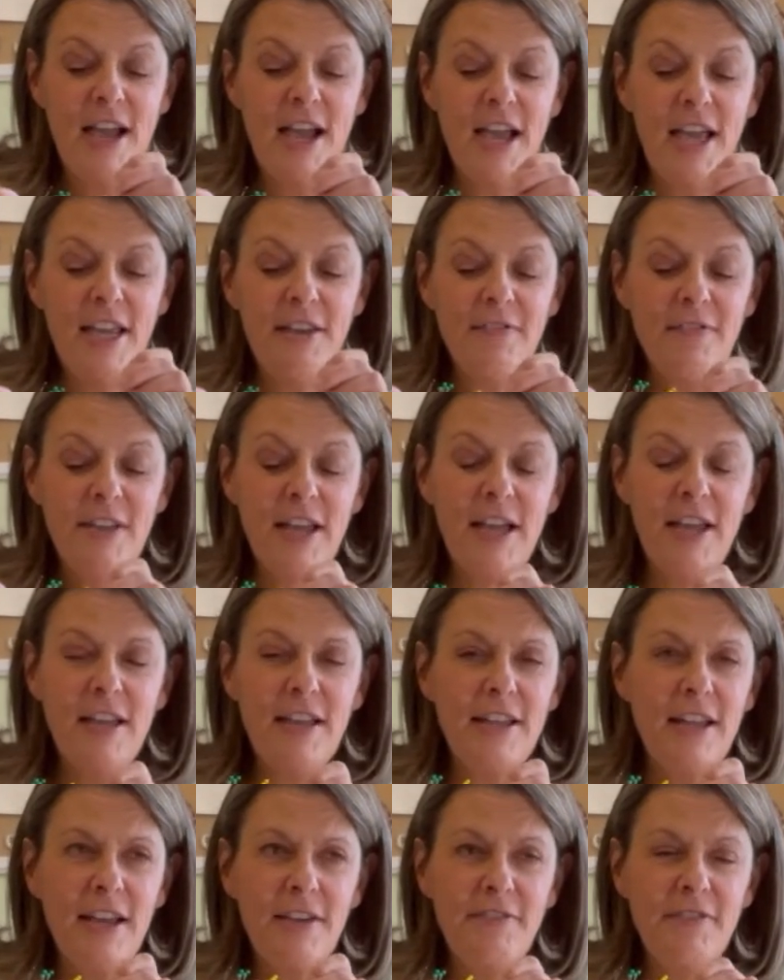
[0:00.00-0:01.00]
I've
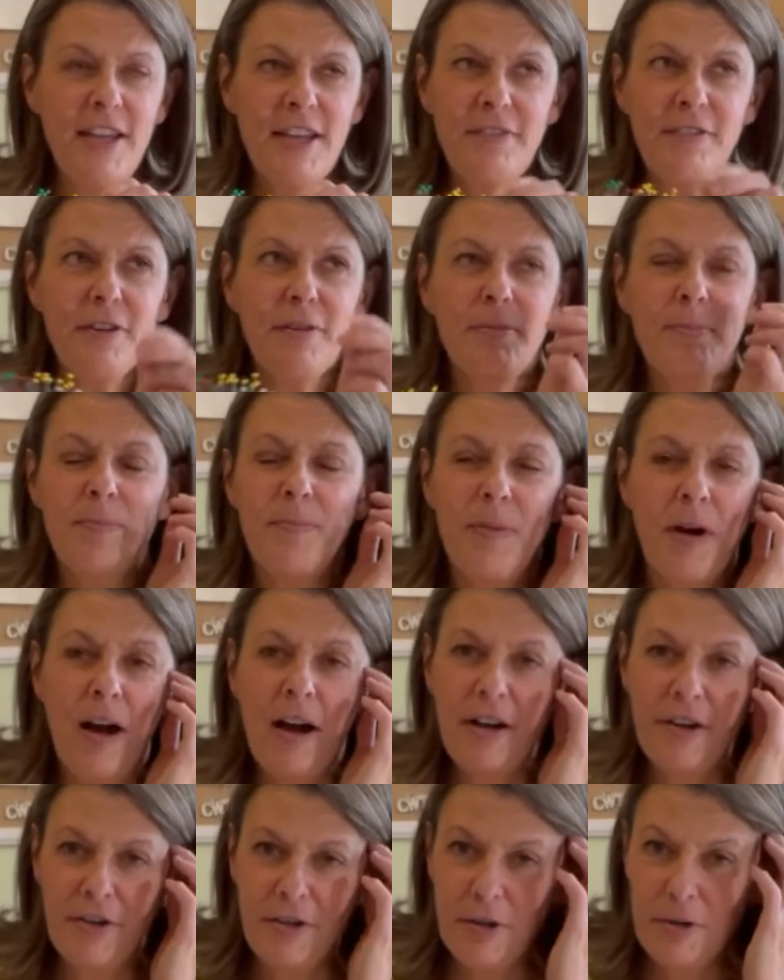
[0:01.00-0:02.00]
never
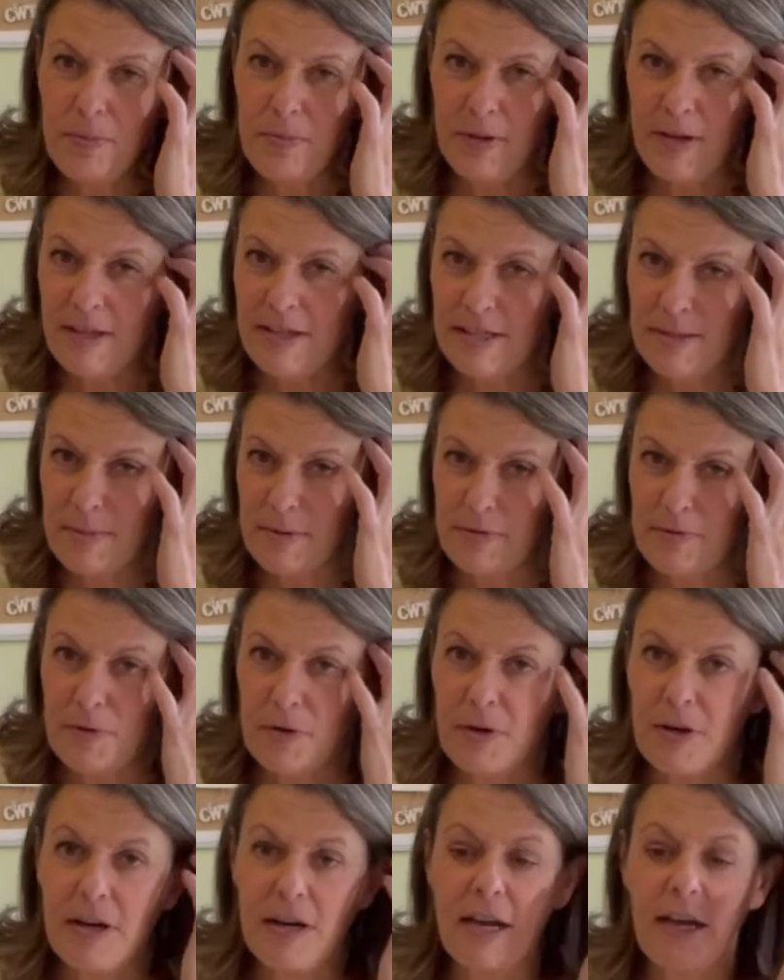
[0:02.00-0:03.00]
bought new pins before,